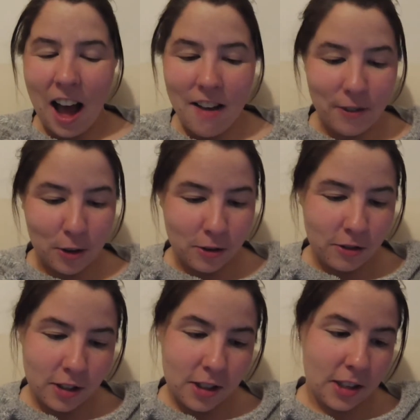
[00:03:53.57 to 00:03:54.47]
Hi
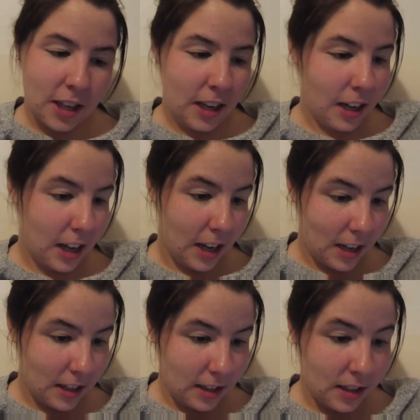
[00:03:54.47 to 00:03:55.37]
folks, it
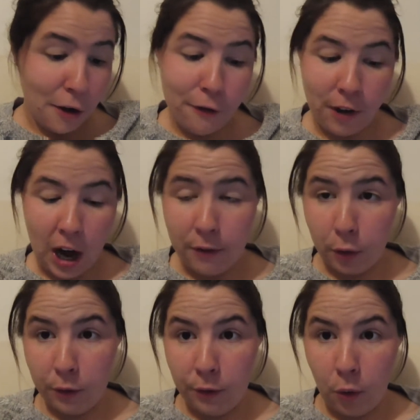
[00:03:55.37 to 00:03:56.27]
is
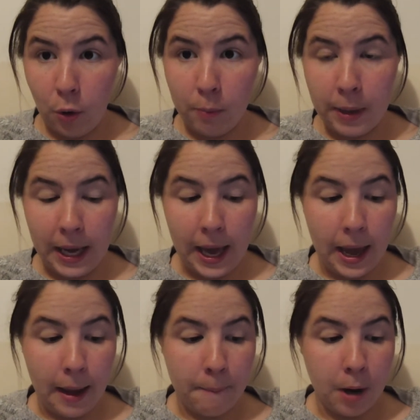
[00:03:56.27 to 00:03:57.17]
5:04
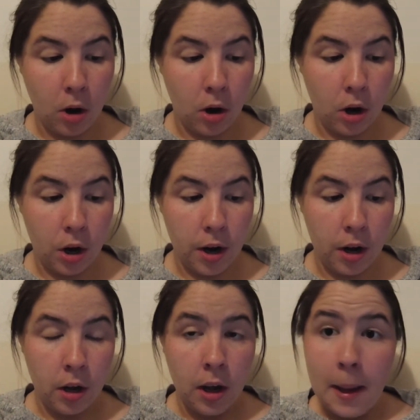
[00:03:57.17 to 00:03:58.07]
p.m.
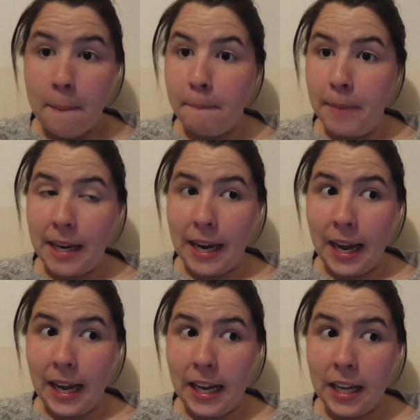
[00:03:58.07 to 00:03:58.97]
on
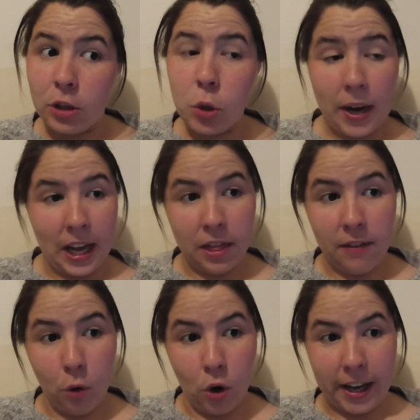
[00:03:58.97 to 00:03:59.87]
Monday the 20th of